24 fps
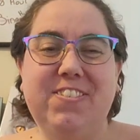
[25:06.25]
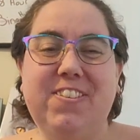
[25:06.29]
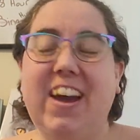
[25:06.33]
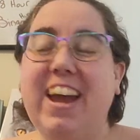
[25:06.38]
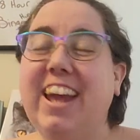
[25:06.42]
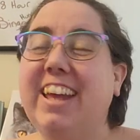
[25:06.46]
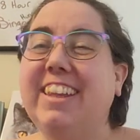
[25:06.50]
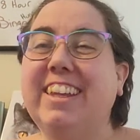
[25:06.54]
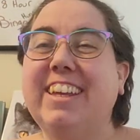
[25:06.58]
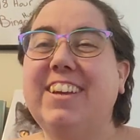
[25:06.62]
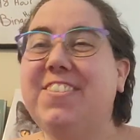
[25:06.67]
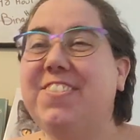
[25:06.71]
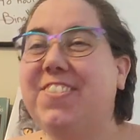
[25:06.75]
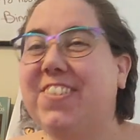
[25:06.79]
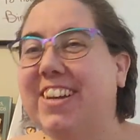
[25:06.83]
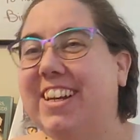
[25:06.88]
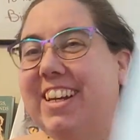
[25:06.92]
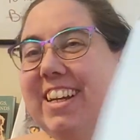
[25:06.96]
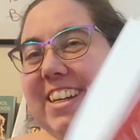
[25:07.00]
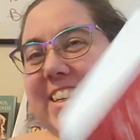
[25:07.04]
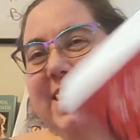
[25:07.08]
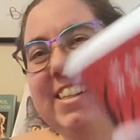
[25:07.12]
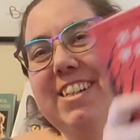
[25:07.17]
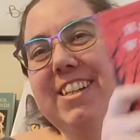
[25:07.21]
finally
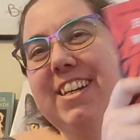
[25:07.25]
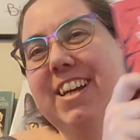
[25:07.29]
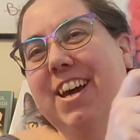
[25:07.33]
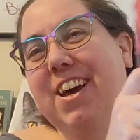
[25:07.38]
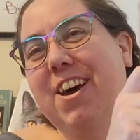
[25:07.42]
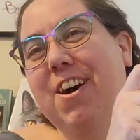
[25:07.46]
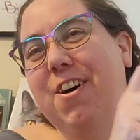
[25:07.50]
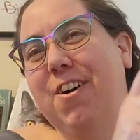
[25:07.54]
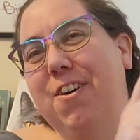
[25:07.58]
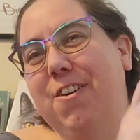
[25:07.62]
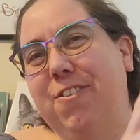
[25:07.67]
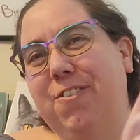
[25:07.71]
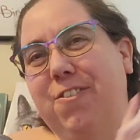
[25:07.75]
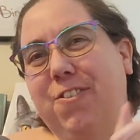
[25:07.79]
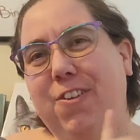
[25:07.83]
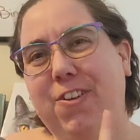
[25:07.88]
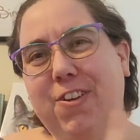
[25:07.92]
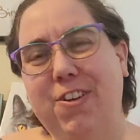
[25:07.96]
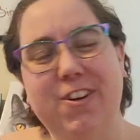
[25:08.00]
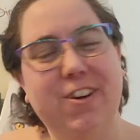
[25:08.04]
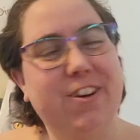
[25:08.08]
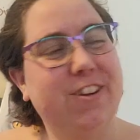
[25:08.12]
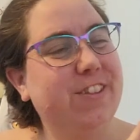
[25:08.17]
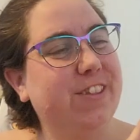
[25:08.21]
finish
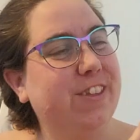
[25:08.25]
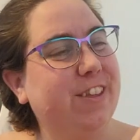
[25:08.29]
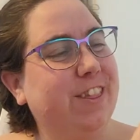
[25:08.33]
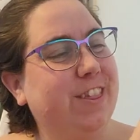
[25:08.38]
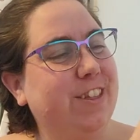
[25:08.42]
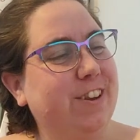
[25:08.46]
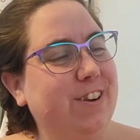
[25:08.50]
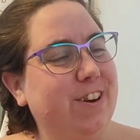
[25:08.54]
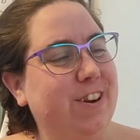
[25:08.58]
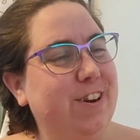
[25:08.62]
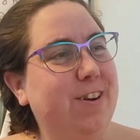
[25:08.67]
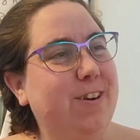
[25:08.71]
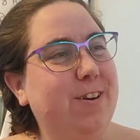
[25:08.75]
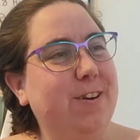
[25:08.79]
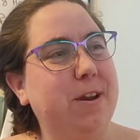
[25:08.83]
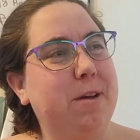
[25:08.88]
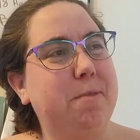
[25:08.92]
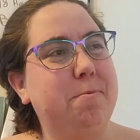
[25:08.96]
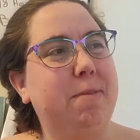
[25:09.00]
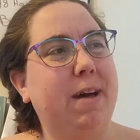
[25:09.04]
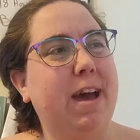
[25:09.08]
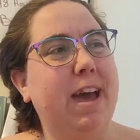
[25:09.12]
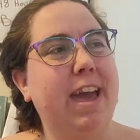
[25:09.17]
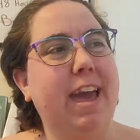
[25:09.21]
for the throne
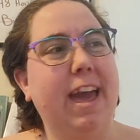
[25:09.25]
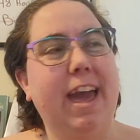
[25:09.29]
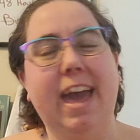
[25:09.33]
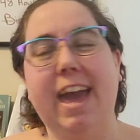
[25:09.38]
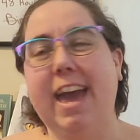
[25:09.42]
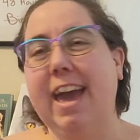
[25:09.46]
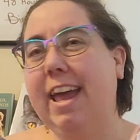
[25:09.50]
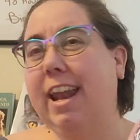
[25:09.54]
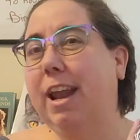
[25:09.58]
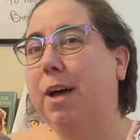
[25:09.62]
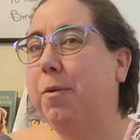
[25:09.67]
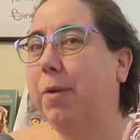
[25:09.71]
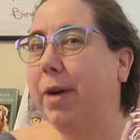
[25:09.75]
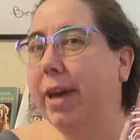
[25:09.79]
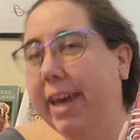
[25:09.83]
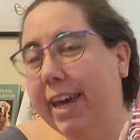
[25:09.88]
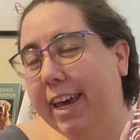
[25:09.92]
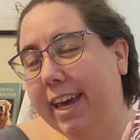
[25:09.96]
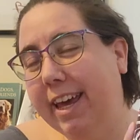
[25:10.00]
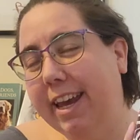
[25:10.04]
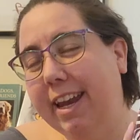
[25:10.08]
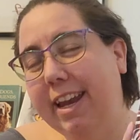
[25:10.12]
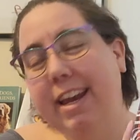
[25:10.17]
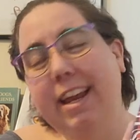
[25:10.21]
by hannah
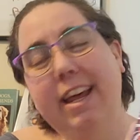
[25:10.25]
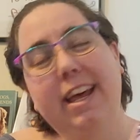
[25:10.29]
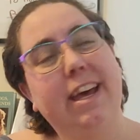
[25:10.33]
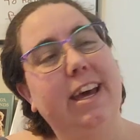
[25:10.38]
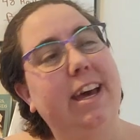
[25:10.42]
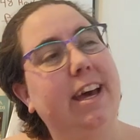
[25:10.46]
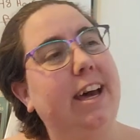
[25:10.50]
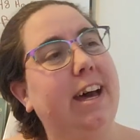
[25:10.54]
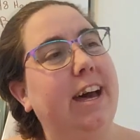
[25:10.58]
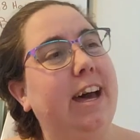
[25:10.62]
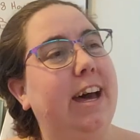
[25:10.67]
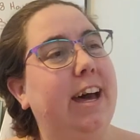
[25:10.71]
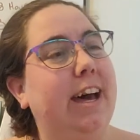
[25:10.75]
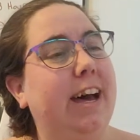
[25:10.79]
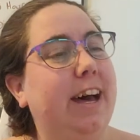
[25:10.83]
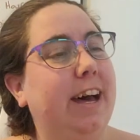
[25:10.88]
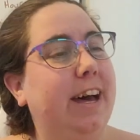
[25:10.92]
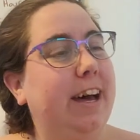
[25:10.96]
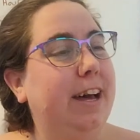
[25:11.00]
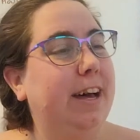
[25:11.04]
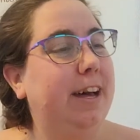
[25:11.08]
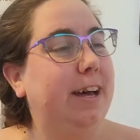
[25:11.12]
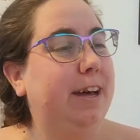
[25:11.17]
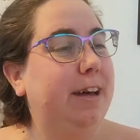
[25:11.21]
whitten
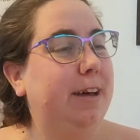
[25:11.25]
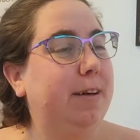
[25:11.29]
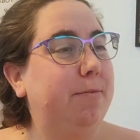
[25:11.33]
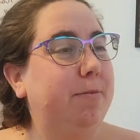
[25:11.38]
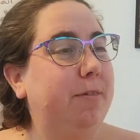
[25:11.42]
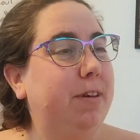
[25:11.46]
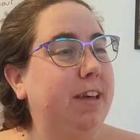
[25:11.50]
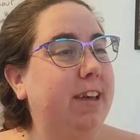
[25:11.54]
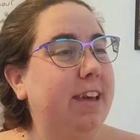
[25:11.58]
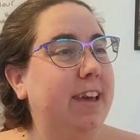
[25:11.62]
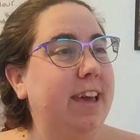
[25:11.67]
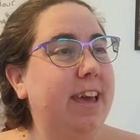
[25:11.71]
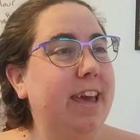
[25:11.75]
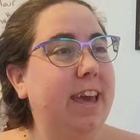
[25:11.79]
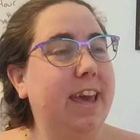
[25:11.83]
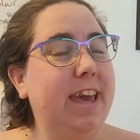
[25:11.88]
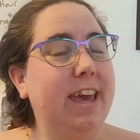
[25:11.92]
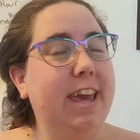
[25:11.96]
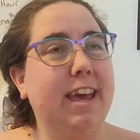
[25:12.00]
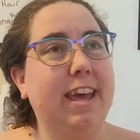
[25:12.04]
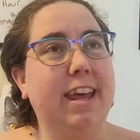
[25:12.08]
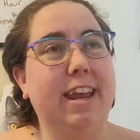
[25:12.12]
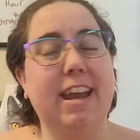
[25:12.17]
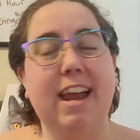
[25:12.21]
um
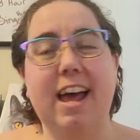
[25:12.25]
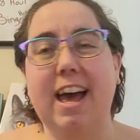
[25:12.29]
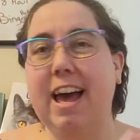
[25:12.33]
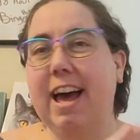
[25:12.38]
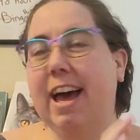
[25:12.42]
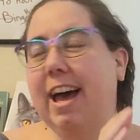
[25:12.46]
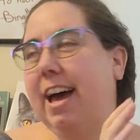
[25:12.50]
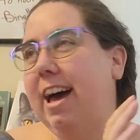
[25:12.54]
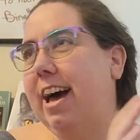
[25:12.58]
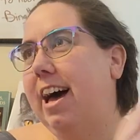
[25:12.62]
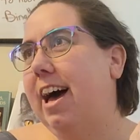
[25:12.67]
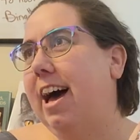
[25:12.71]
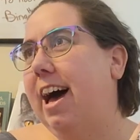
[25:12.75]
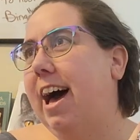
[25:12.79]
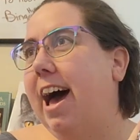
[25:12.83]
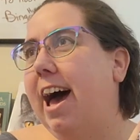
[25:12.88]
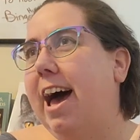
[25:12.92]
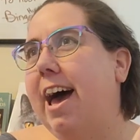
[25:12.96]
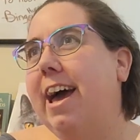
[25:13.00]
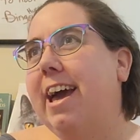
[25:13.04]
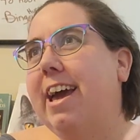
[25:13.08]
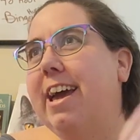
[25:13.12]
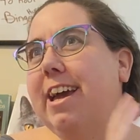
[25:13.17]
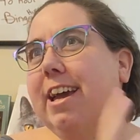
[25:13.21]
and
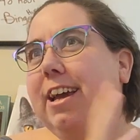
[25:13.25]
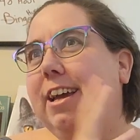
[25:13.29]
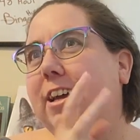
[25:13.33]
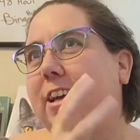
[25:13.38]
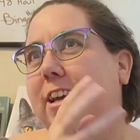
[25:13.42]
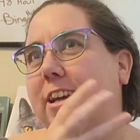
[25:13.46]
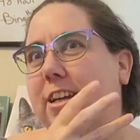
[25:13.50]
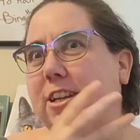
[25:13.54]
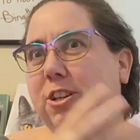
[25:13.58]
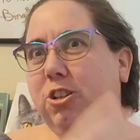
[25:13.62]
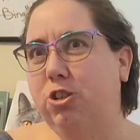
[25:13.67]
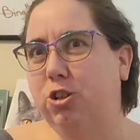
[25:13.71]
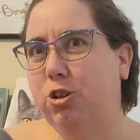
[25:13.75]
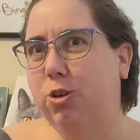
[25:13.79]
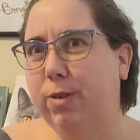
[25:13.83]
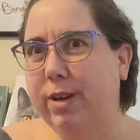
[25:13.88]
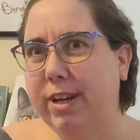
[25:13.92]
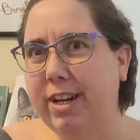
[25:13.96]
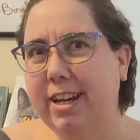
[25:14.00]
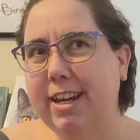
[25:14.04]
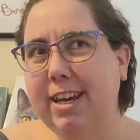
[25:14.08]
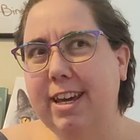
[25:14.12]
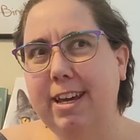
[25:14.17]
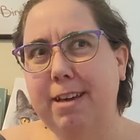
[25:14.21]
I
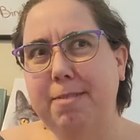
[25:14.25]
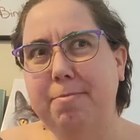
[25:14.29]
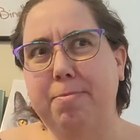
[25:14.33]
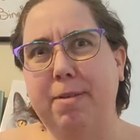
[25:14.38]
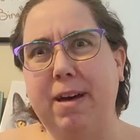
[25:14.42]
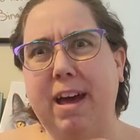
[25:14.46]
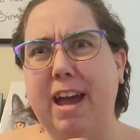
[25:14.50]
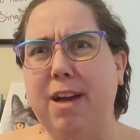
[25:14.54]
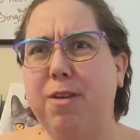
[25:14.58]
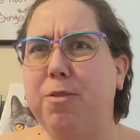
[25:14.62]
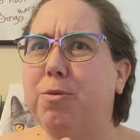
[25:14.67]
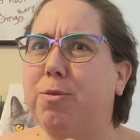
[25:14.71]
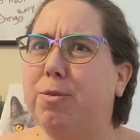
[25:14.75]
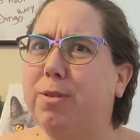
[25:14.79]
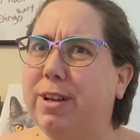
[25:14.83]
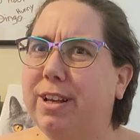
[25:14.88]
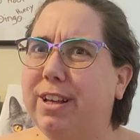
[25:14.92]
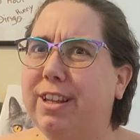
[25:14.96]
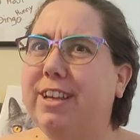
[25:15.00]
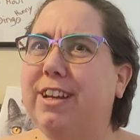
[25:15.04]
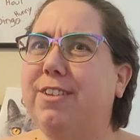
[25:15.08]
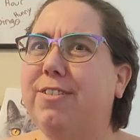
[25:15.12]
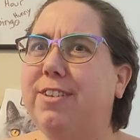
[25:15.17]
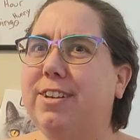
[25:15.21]
enjoyed it, but I
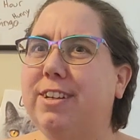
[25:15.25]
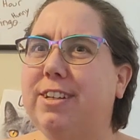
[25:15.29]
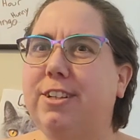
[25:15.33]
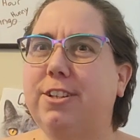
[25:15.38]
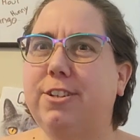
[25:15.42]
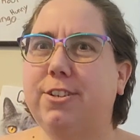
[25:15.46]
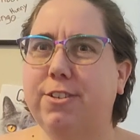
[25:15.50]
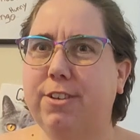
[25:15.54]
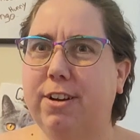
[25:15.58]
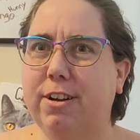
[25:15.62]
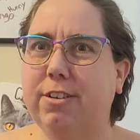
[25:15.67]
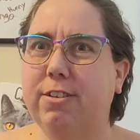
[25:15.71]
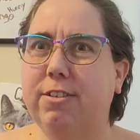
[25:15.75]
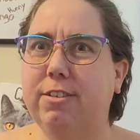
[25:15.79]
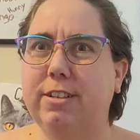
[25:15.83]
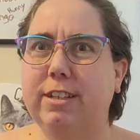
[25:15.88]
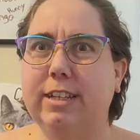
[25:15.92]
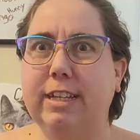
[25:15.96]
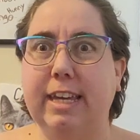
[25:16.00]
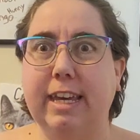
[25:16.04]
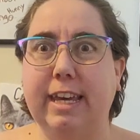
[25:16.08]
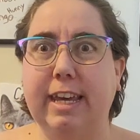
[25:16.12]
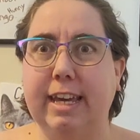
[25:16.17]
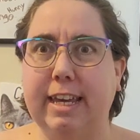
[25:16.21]
really, really struggled
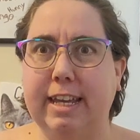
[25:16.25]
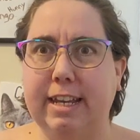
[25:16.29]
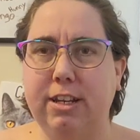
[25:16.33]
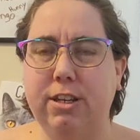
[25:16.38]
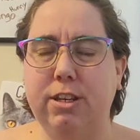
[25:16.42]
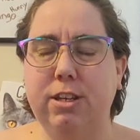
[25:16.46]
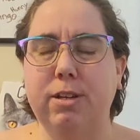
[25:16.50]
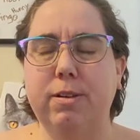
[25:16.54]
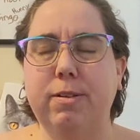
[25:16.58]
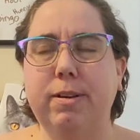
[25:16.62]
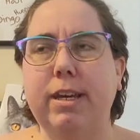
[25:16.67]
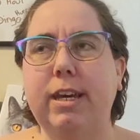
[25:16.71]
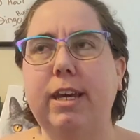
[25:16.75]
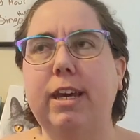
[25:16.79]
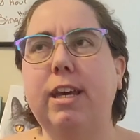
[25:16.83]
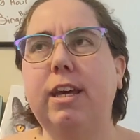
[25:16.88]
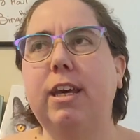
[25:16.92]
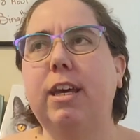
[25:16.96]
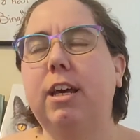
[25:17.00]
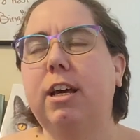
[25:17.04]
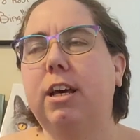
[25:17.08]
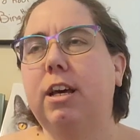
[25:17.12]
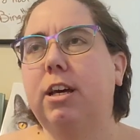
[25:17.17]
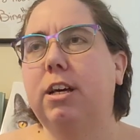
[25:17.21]
to get into it.